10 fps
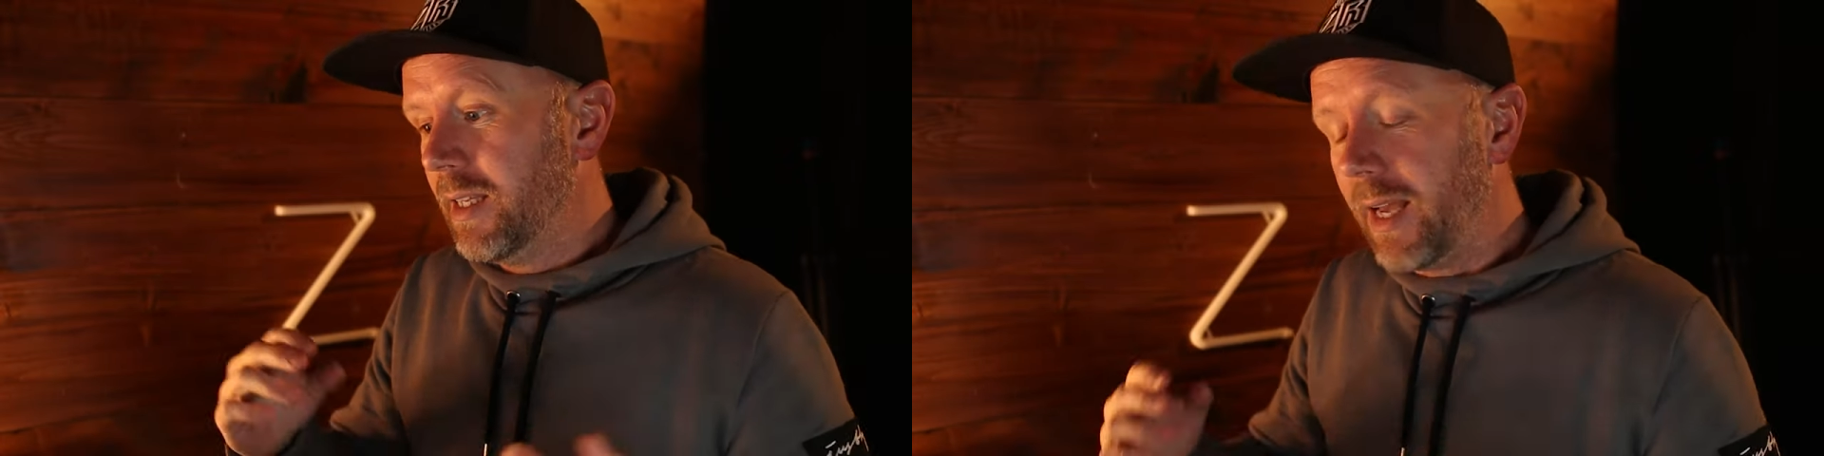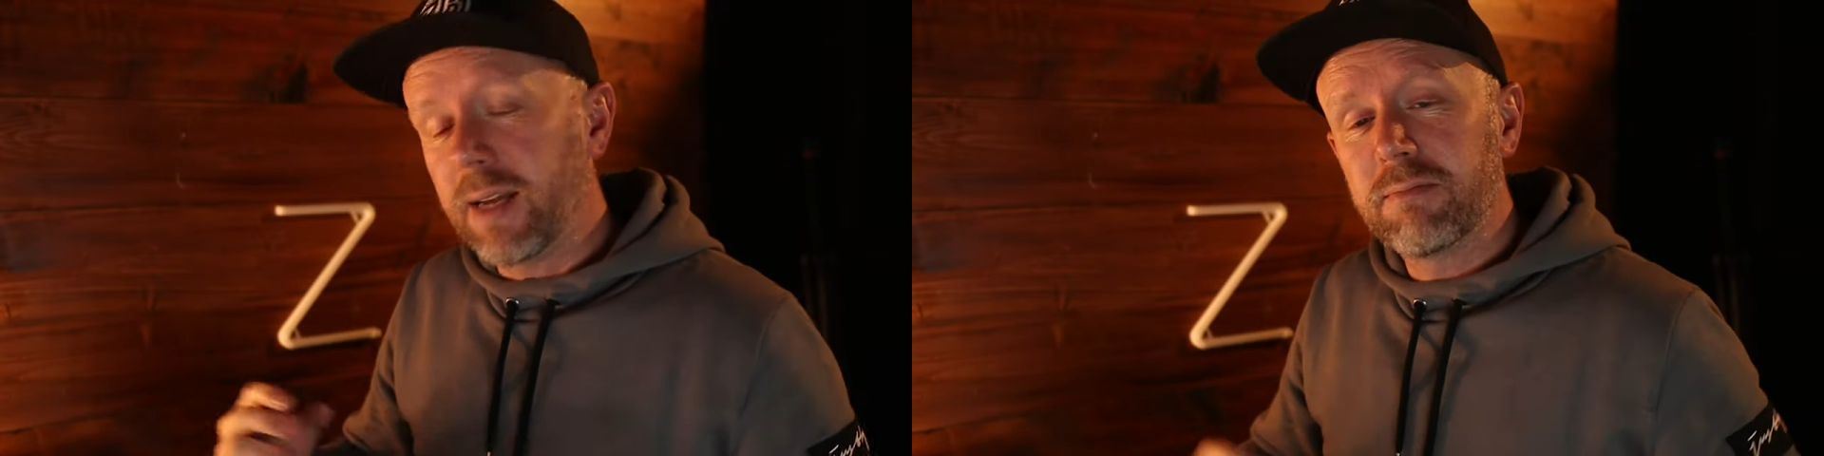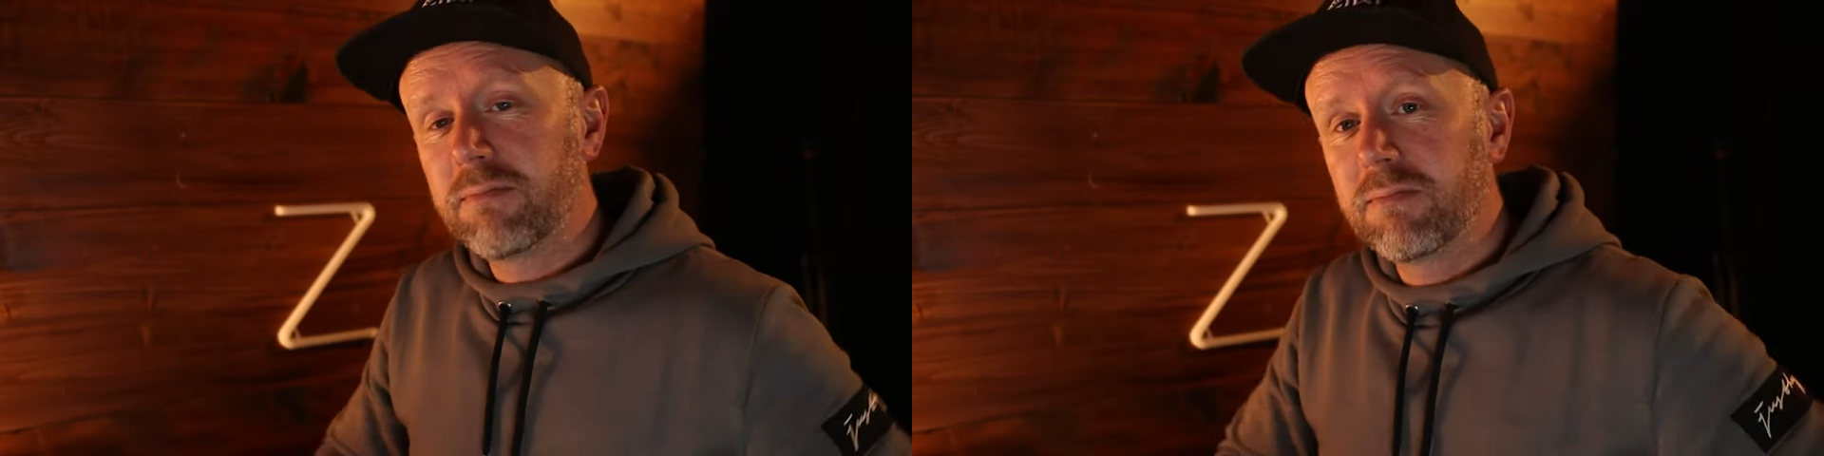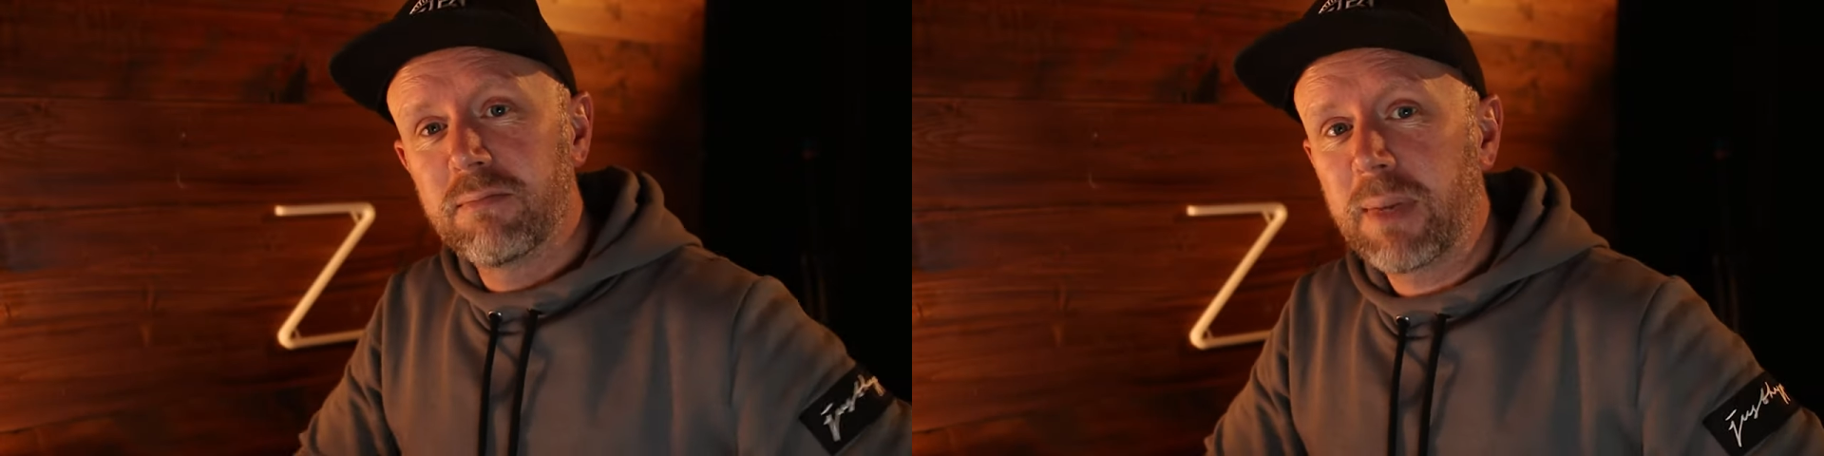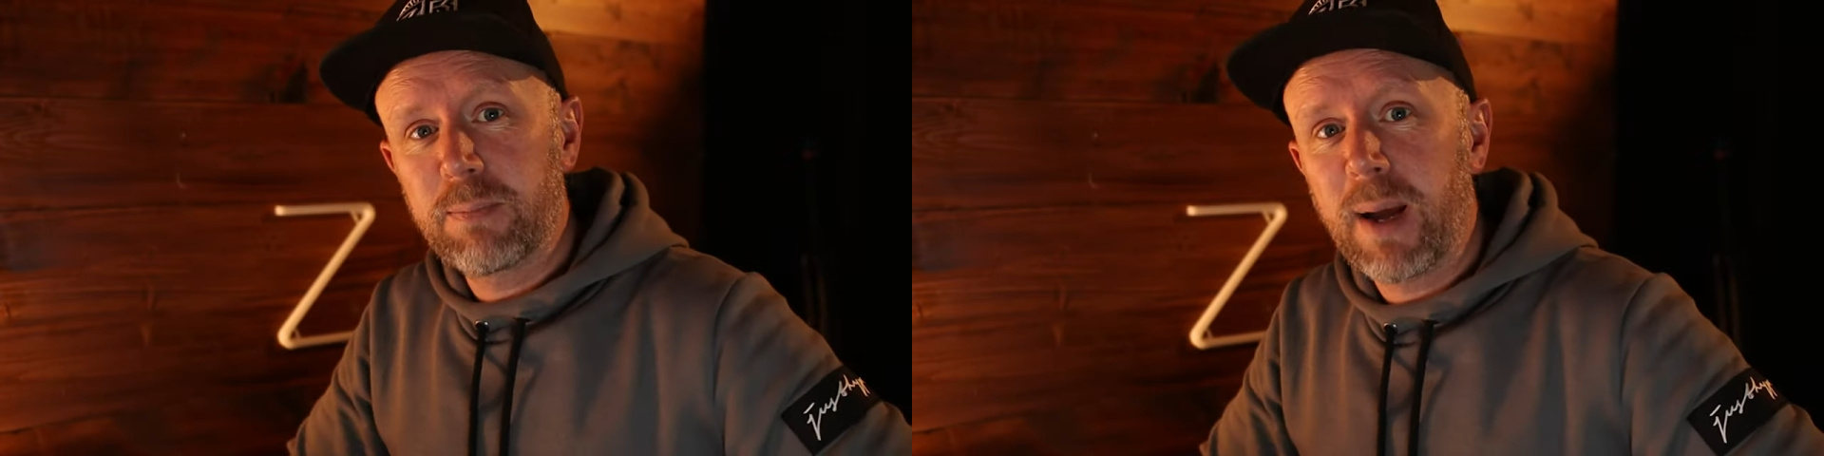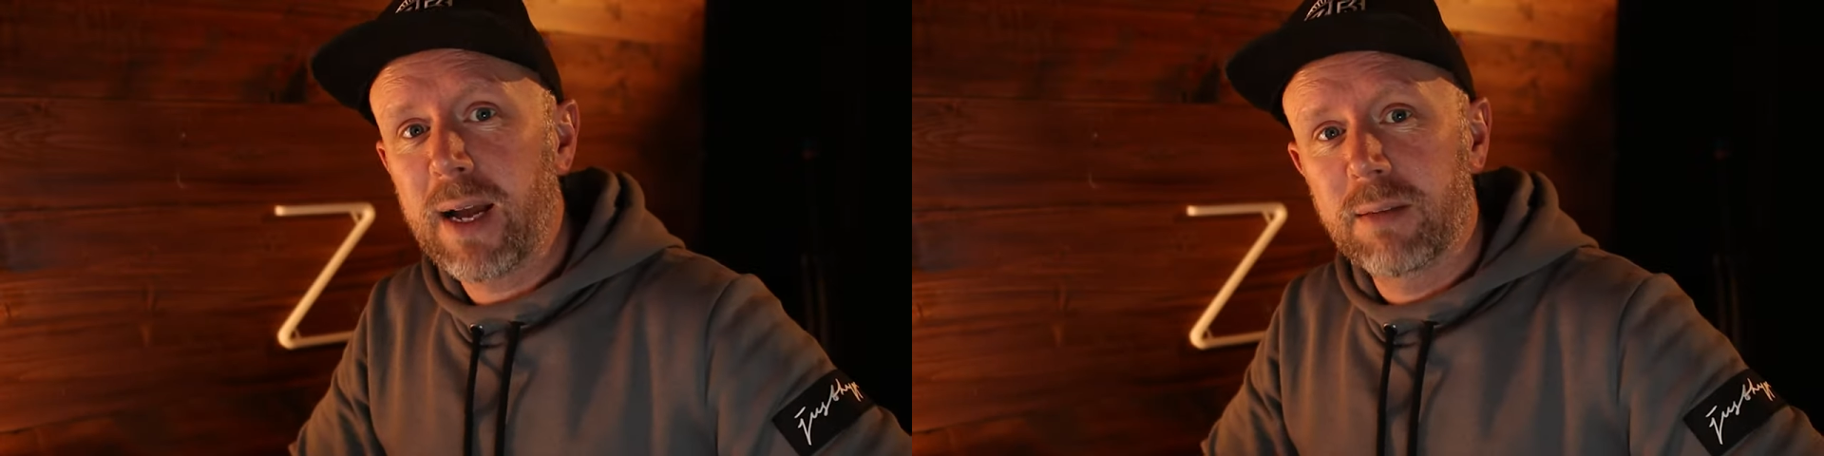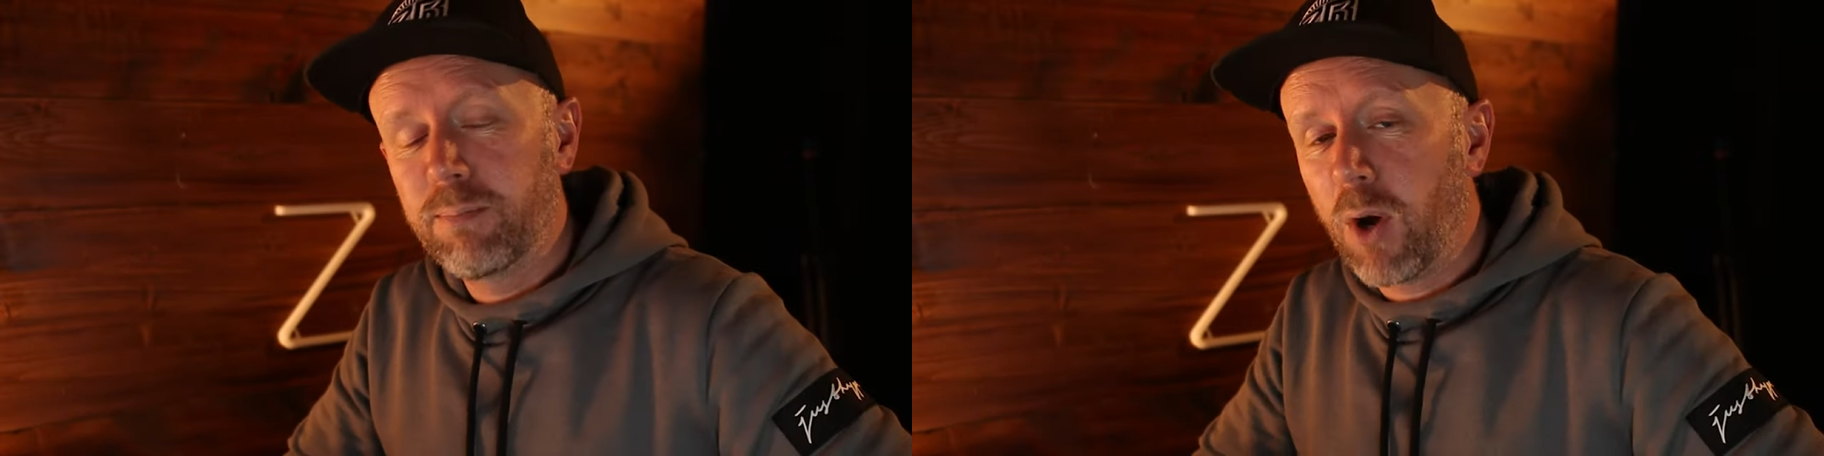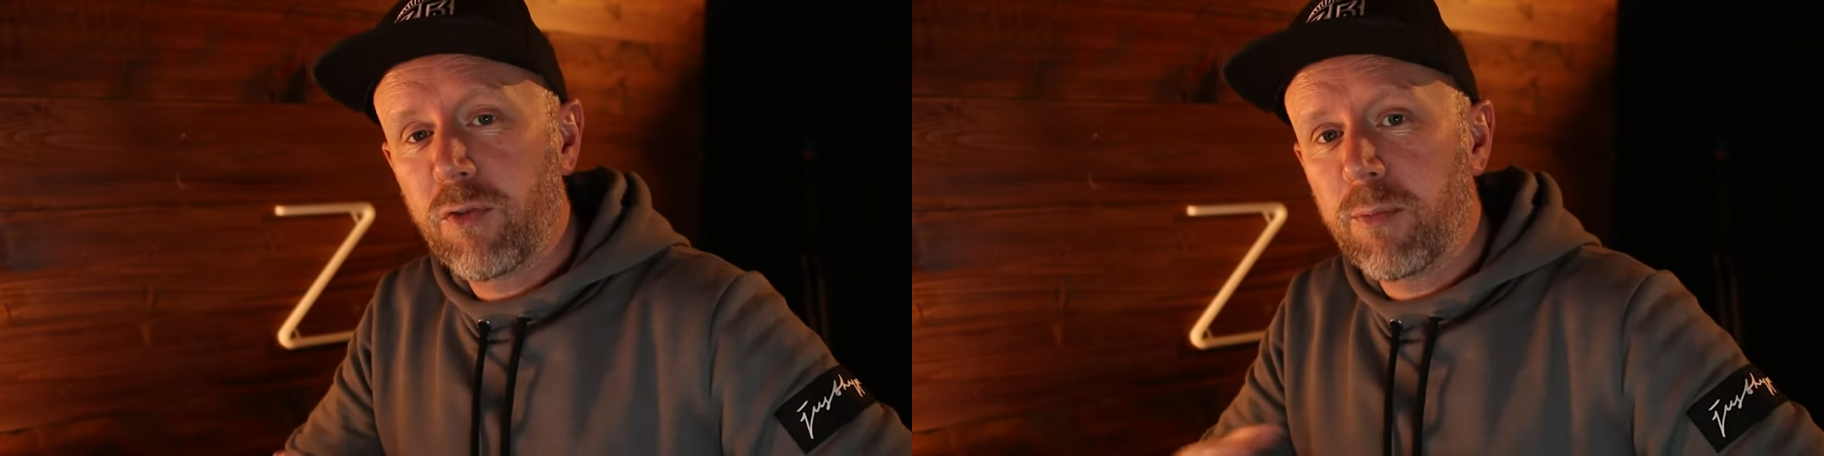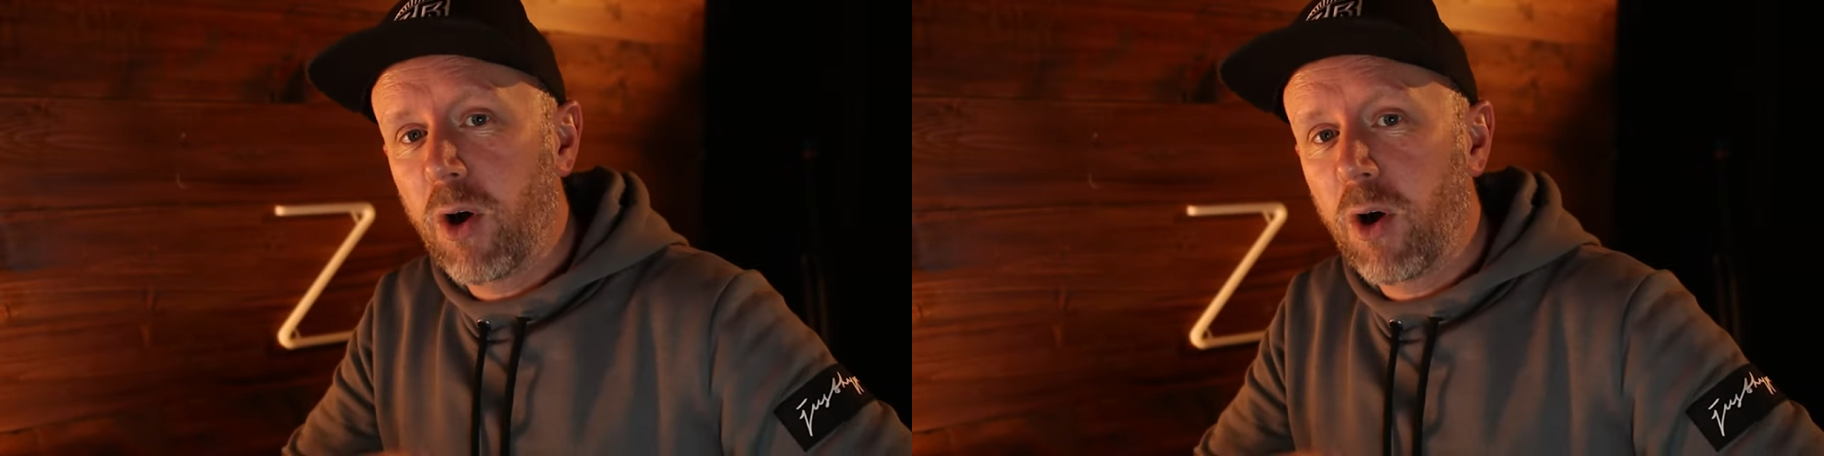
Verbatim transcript: yeah, mixed bag. Both